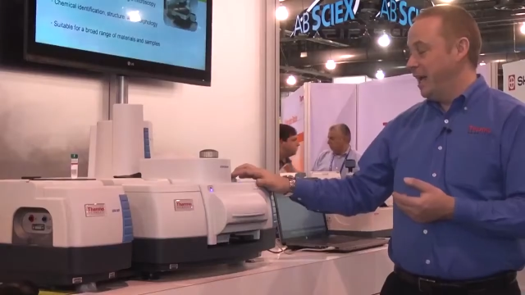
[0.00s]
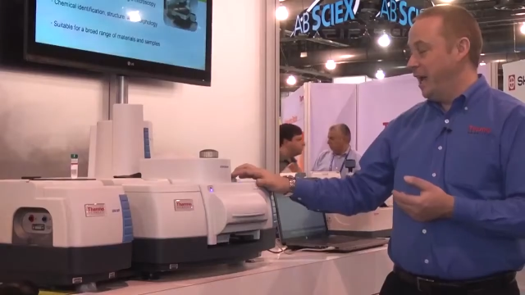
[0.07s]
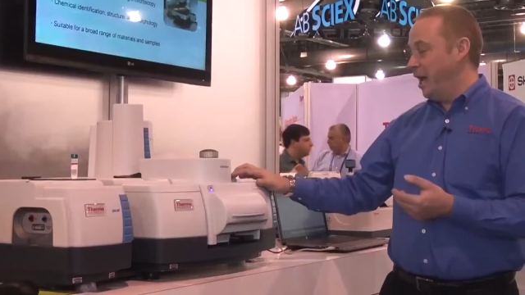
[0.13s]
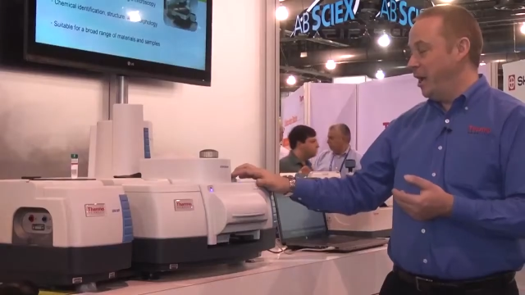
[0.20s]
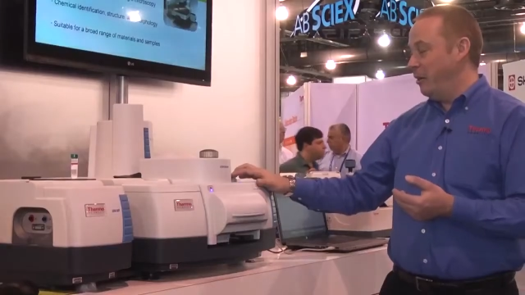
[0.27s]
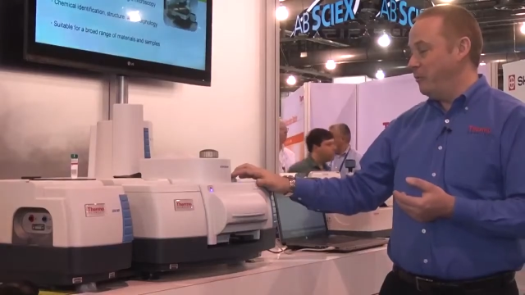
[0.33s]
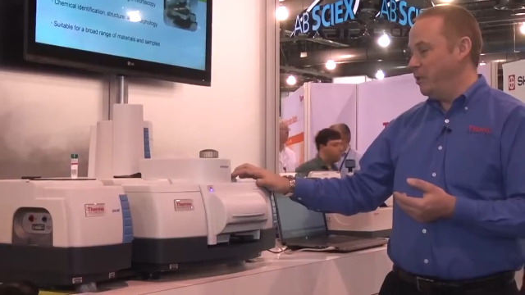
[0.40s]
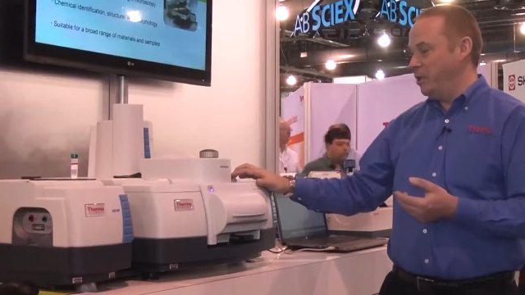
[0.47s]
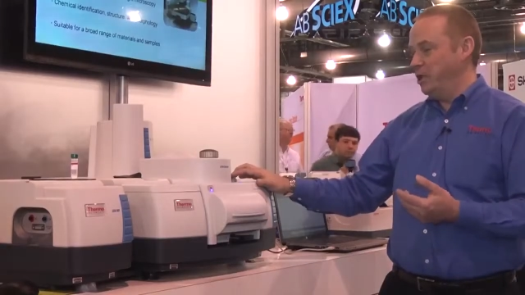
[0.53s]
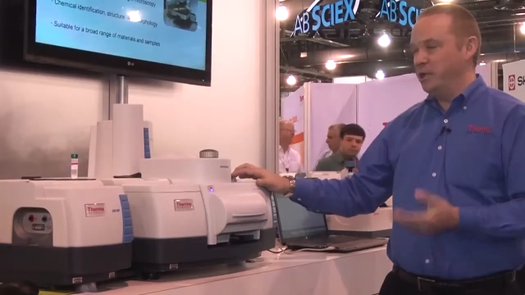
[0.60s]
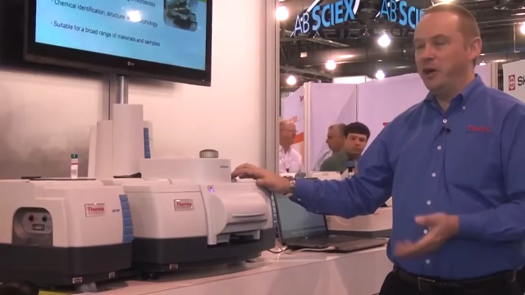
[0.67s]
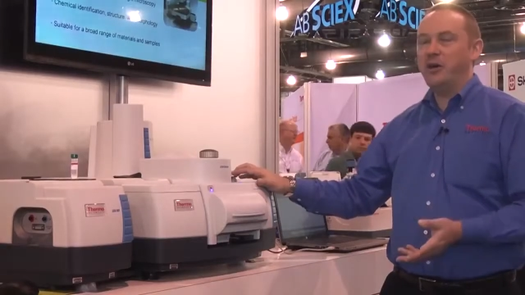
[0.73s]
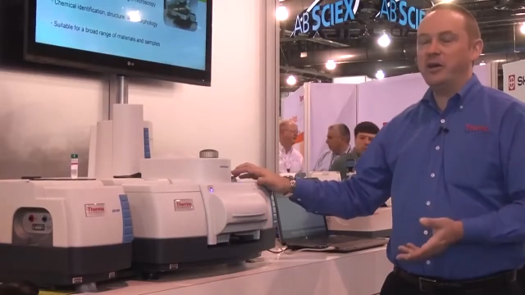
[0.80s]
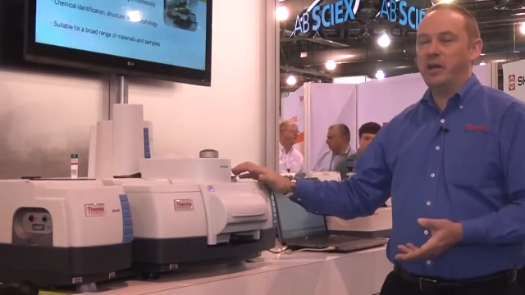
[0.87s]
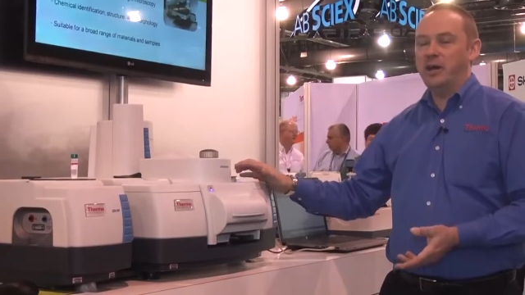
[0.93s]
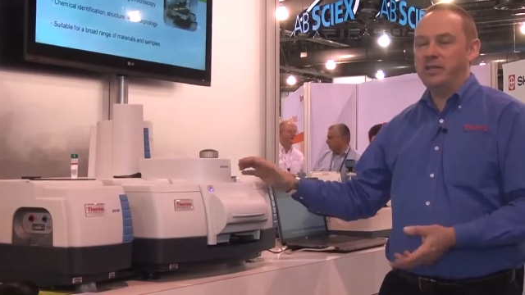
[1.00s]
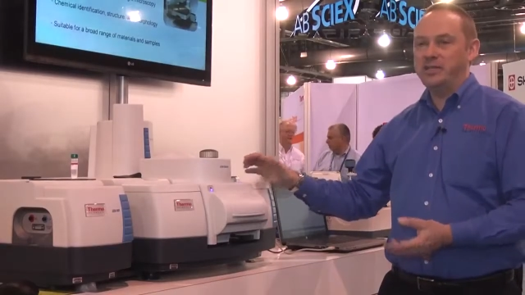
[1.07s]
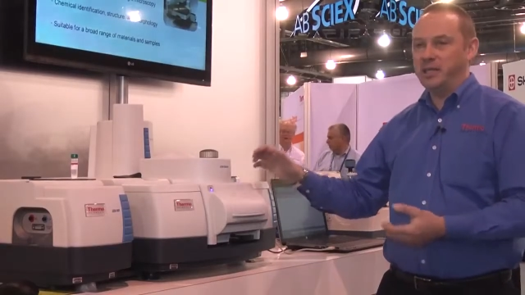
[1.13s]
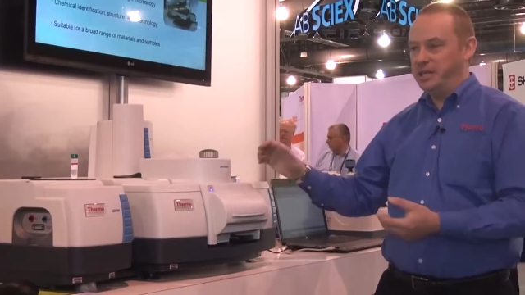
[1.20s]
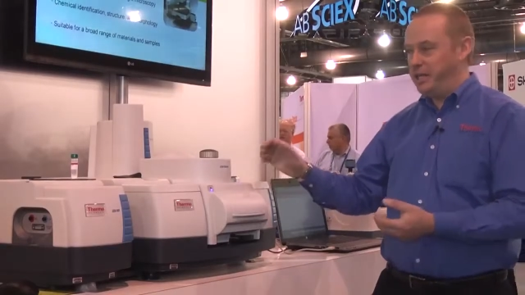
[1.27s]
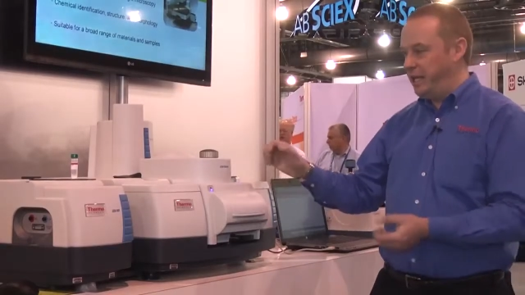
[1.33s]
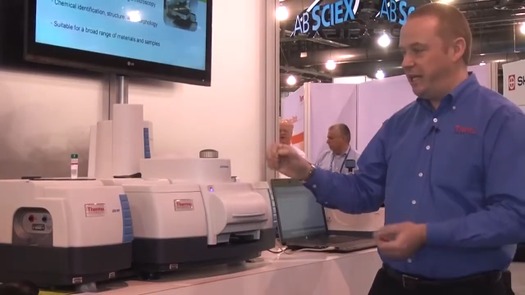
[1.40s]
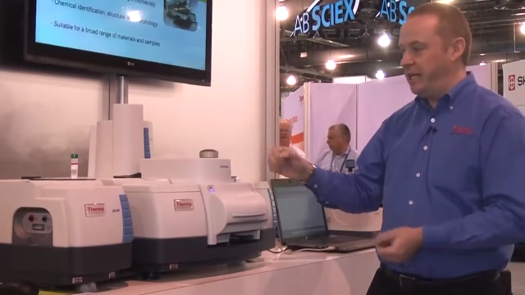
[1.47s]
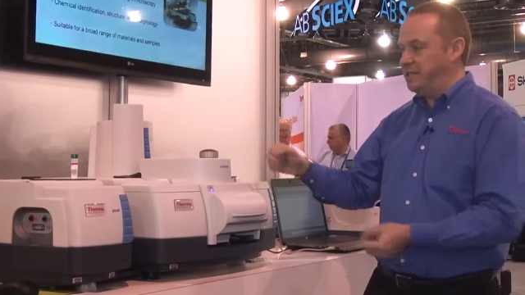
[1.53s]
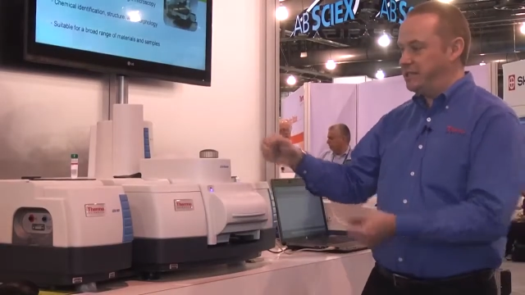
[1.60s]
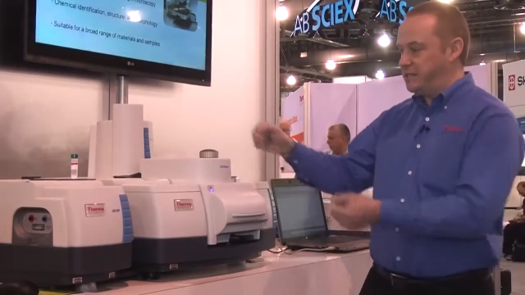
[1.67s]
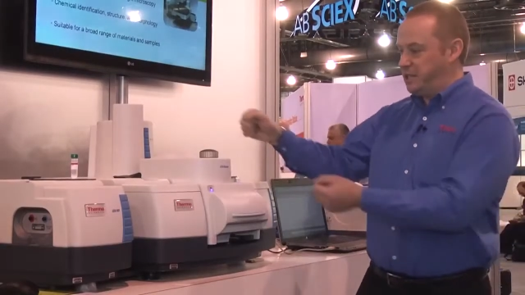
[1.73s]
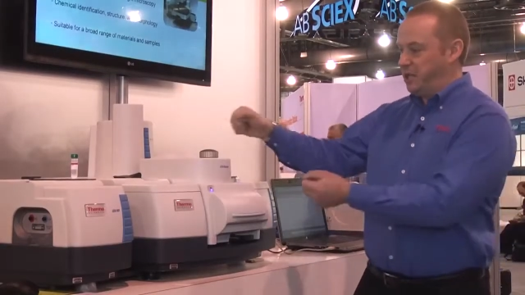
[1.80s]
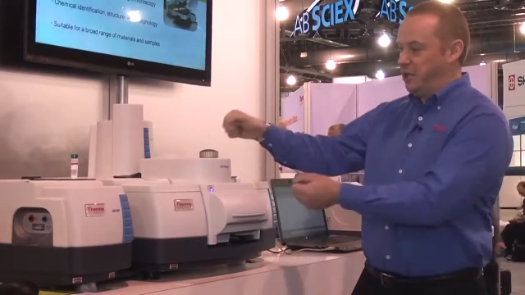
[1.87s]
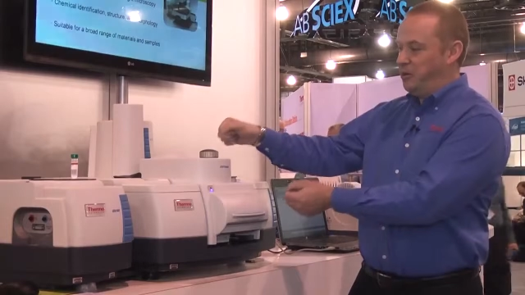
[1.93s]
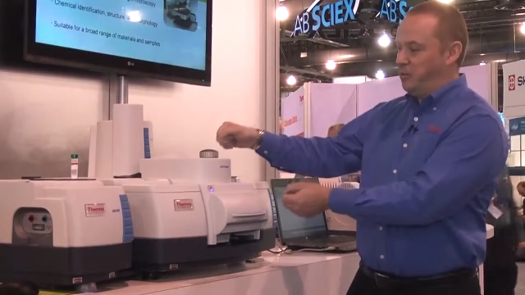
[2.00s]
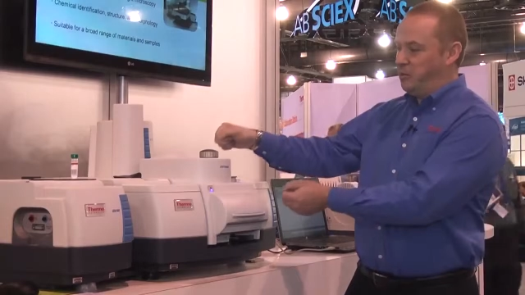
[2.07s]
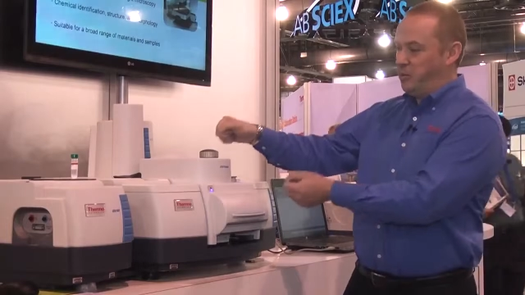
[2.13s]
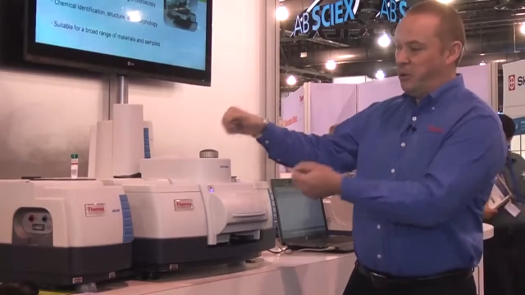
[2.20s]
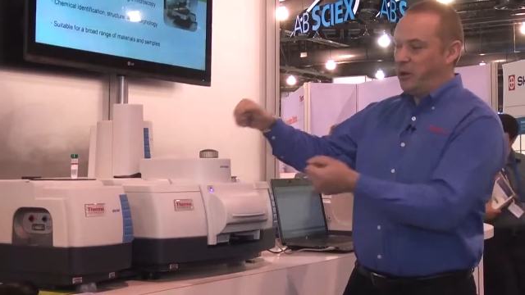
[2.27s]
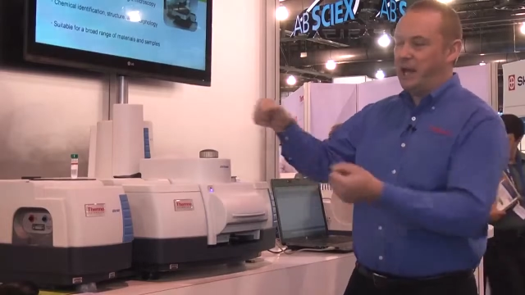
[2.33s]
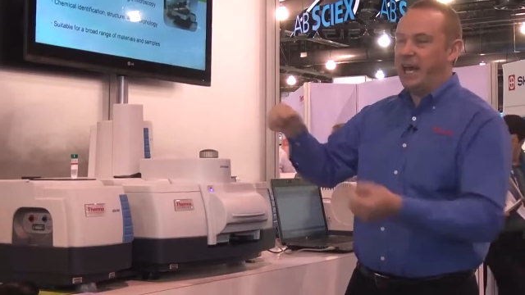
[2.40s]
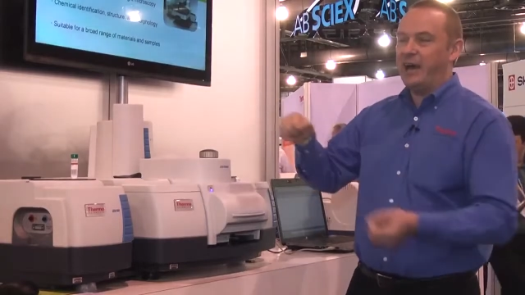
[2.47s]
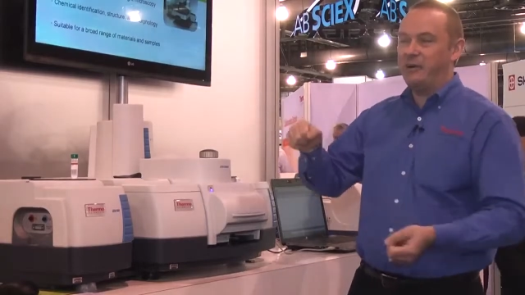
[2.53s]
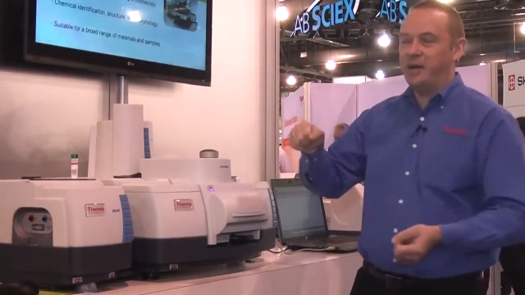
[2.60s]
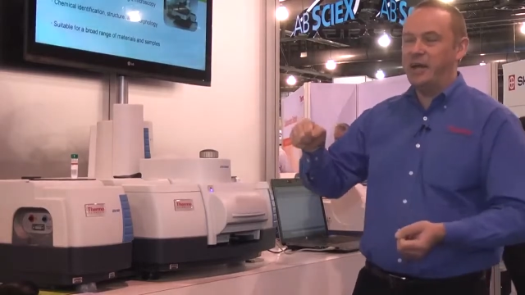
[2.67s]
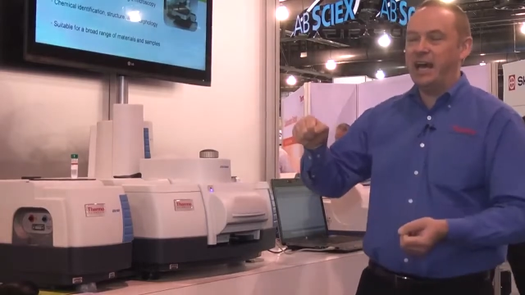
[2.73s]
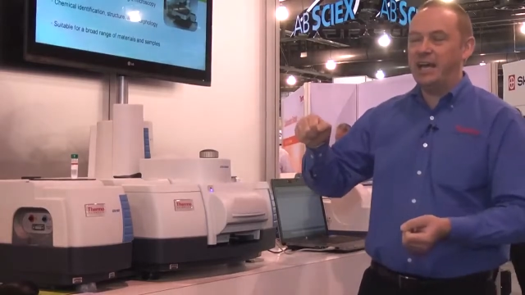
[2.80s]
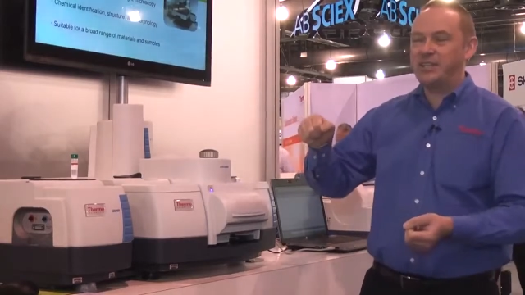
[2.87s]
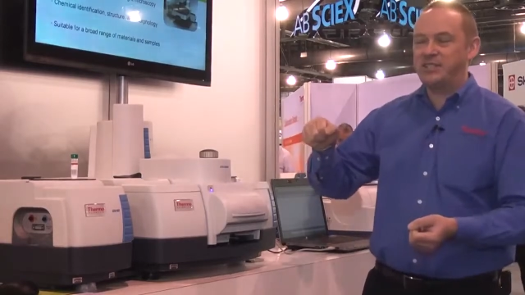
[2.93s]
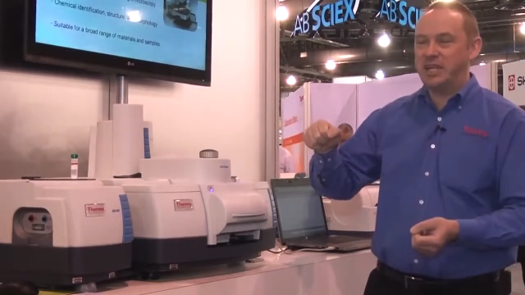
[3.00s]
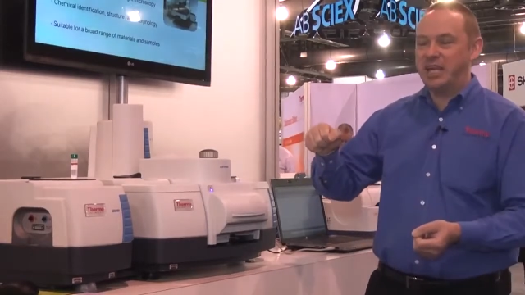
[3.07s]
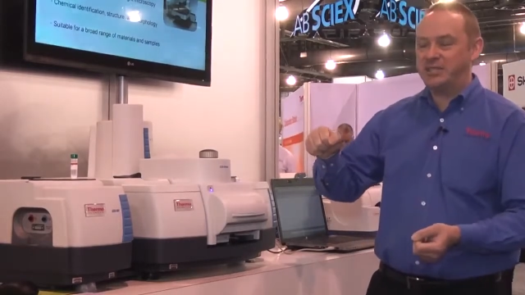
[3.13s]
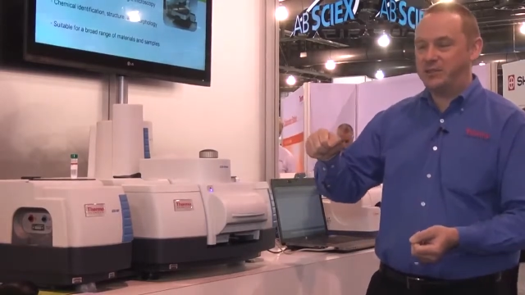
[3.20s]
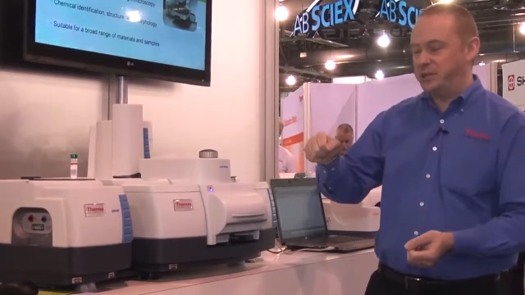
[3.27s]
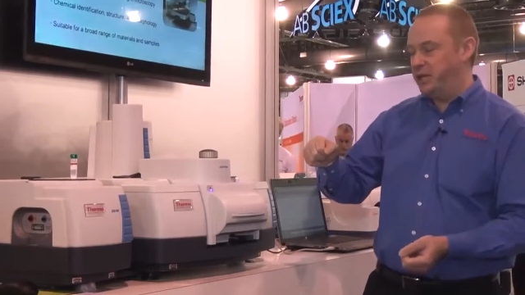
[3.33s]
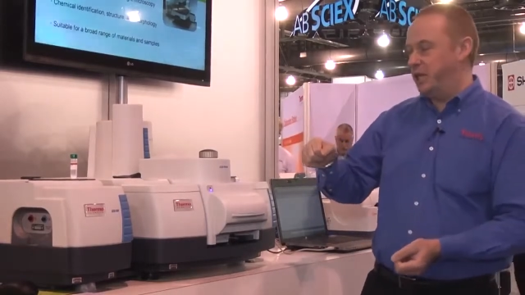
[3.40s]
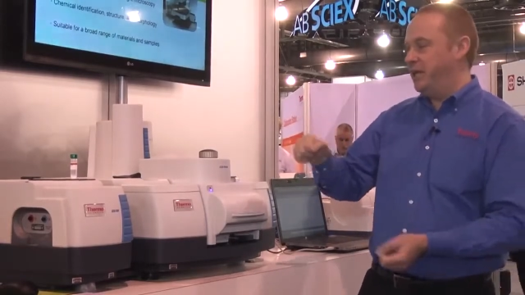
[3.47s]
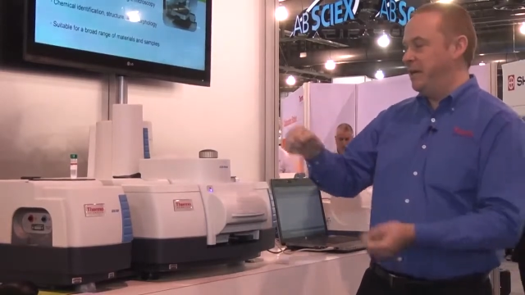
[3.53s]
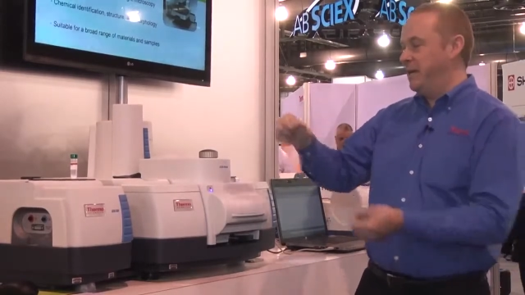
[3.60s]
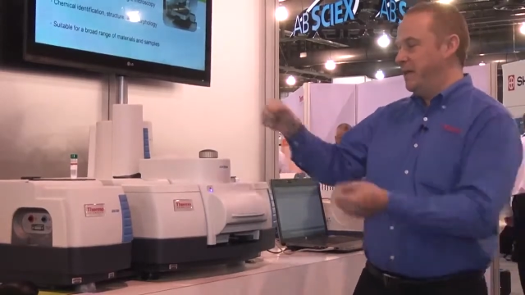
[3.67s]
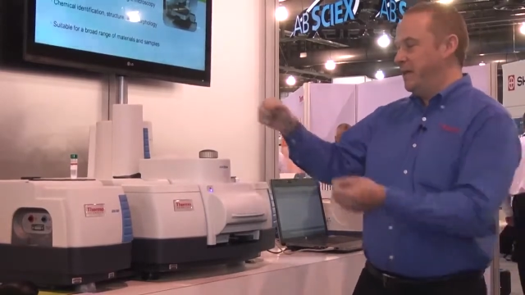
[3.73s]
You're not going to need to pull out an accessory